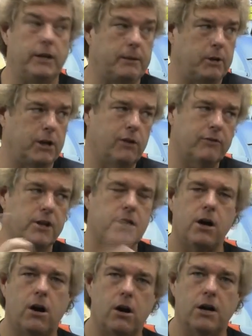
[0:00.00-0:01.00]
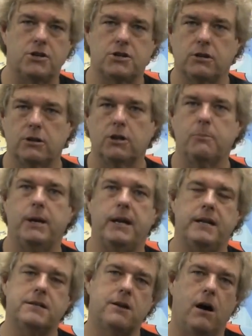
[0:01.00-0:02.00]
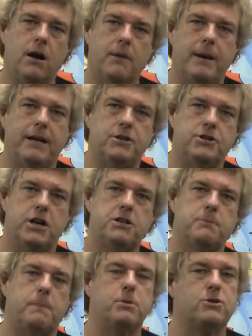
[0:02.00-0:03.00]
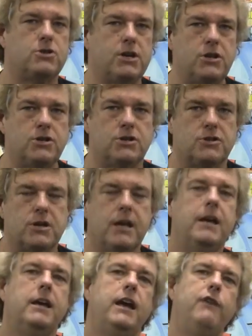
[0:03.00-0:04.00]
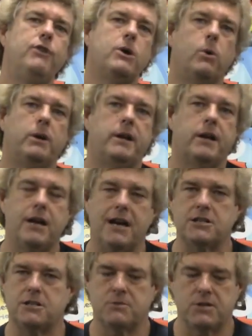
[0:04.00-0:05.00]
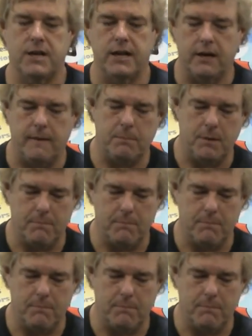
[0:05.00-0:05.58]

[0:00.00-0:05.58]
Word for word: And I'm going to go over to the car in just a little bit and talk about adjustment positions if you're going in and custom setting up your